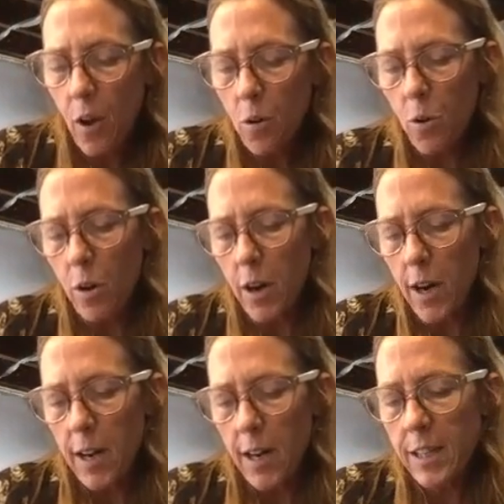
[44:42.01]

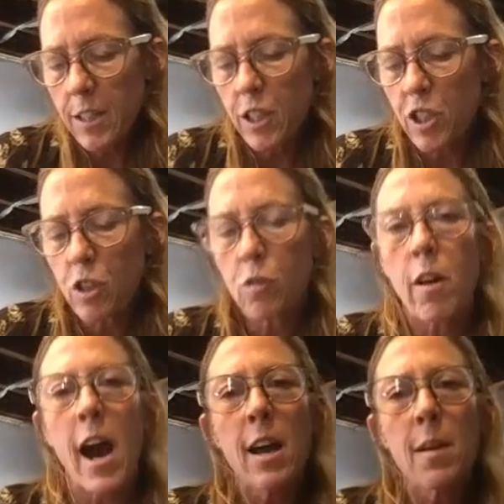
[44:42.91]
or is
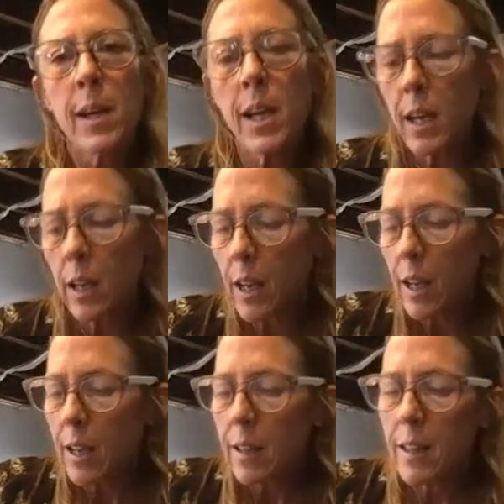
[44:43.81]
describing
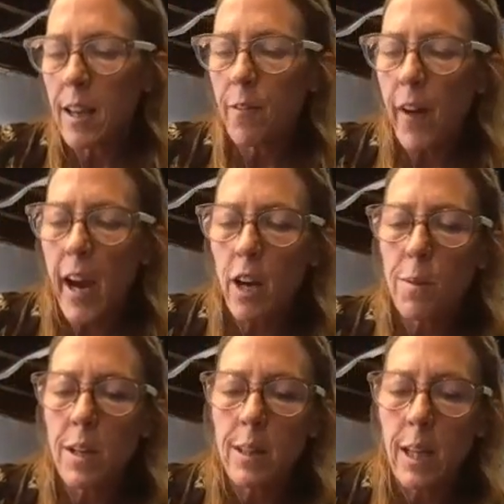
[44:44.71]
the
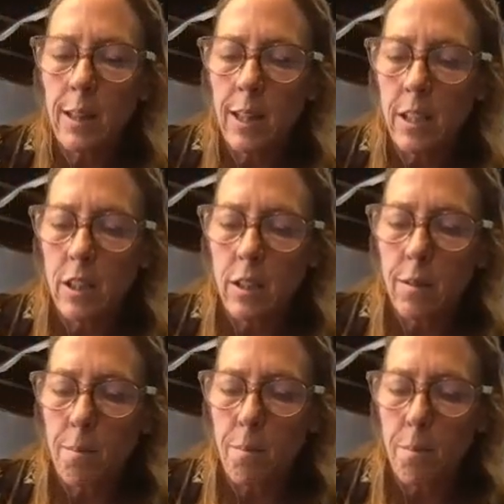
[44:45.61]
environment that this
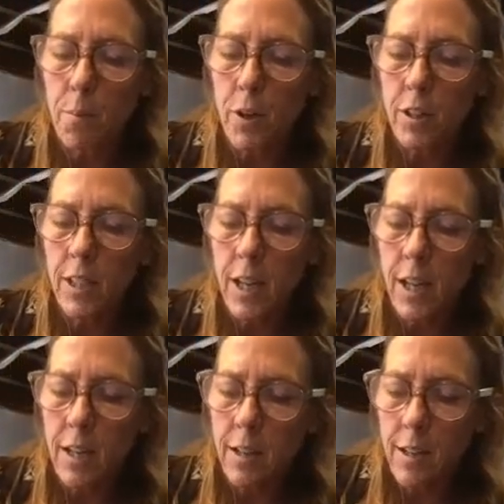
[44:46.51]

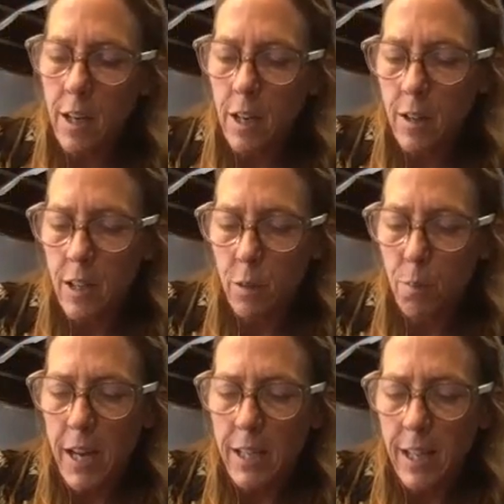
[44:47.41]
person, you know, this
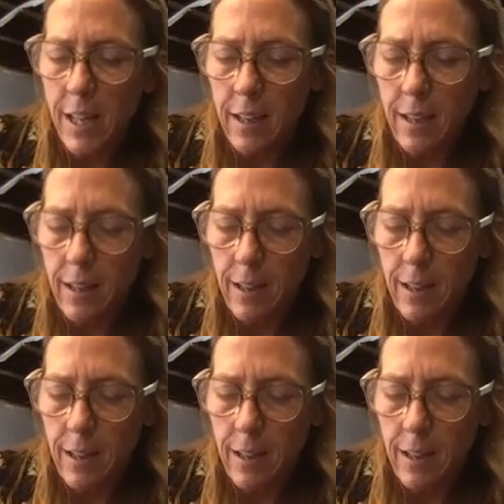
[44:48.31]
painting,